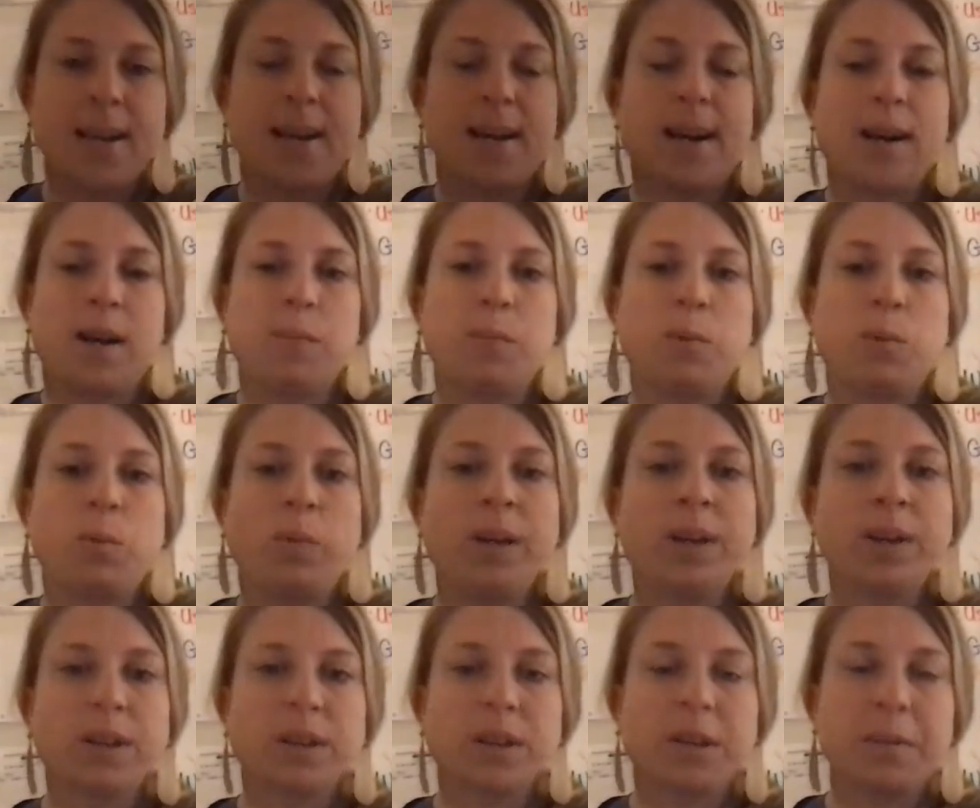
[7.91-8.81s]

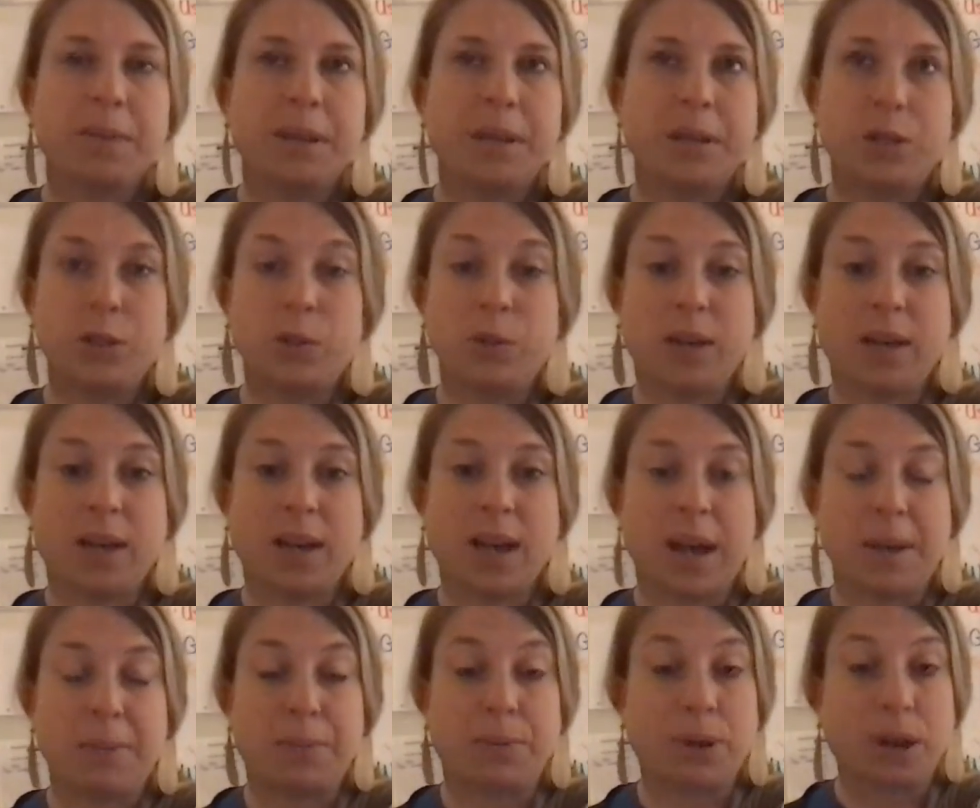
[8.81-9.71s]
We are going to be doing
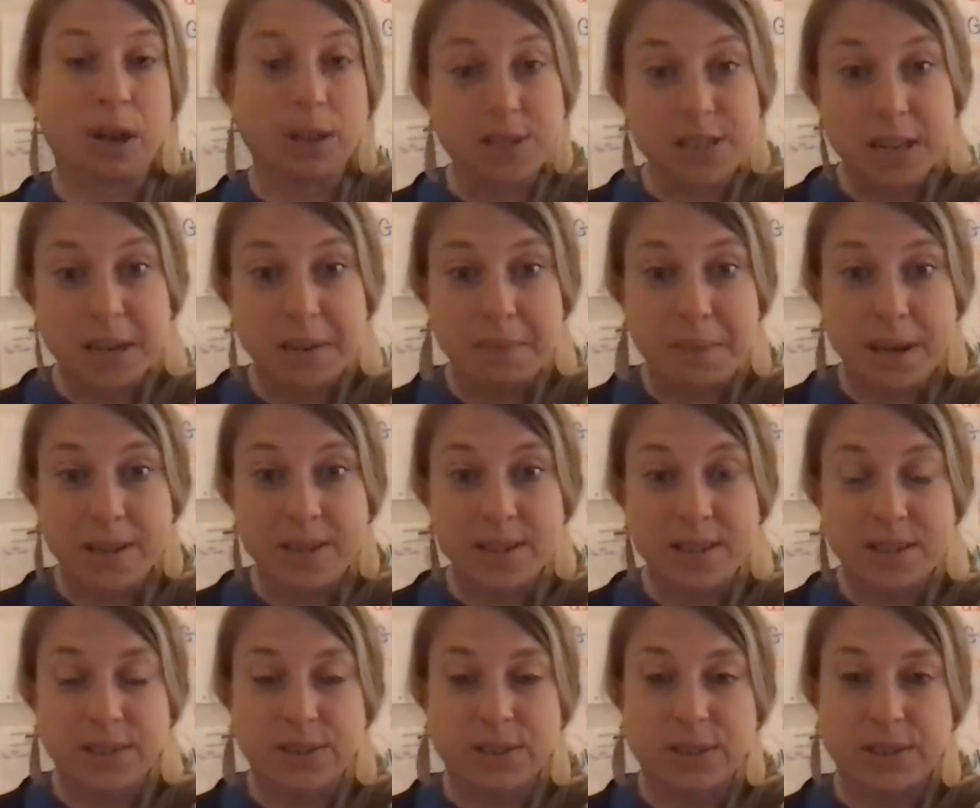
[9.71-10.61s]
a
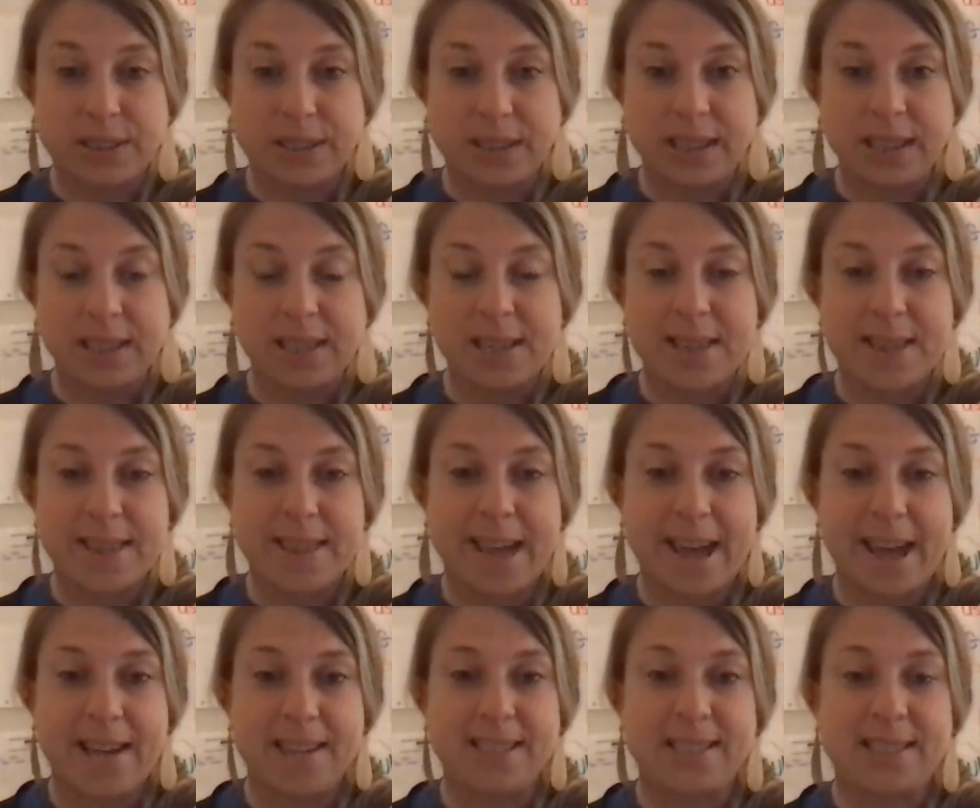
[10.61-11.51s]
project-based learning
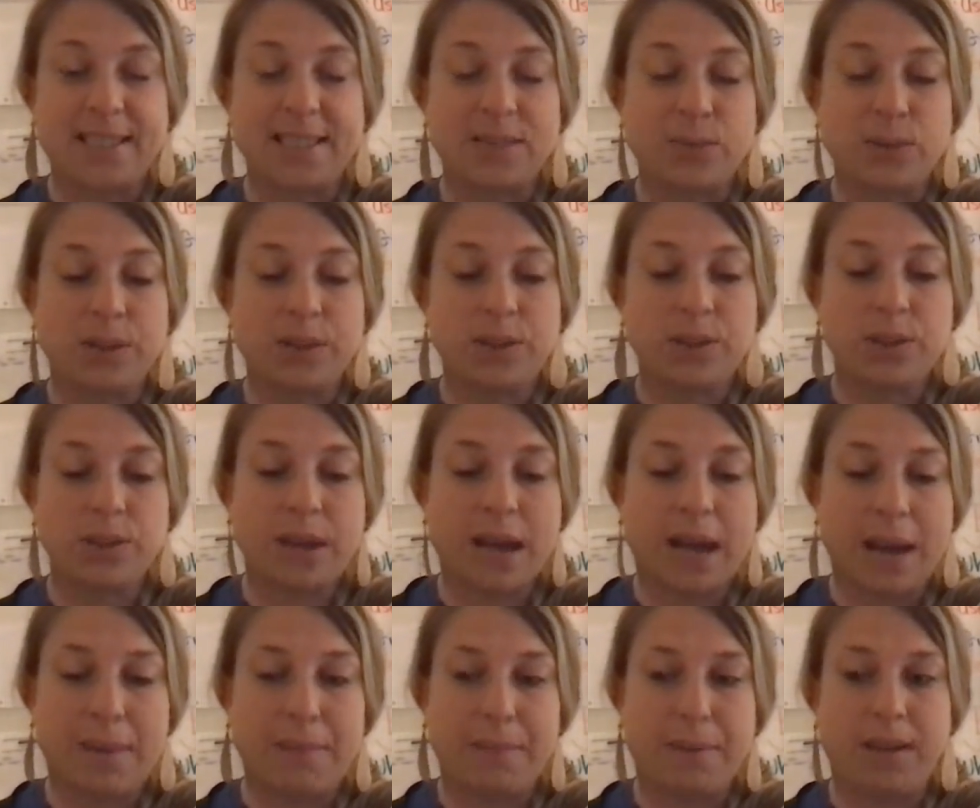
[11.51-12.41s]
that is going to
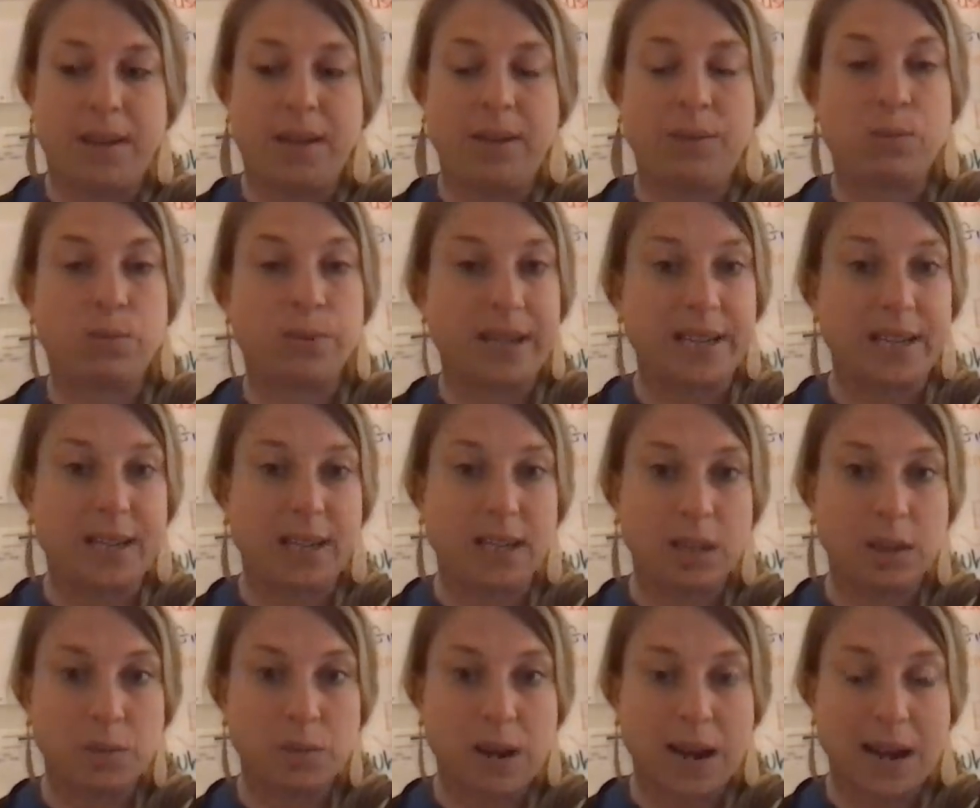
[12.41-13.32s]
happen in
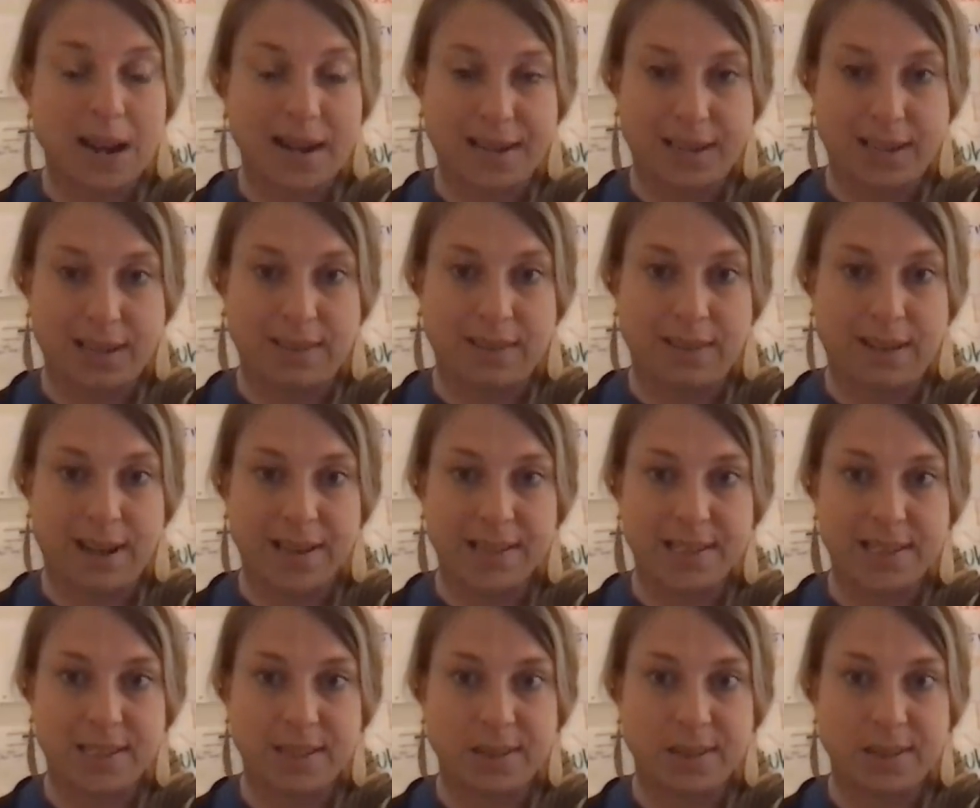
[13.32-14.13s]
reading and writing class.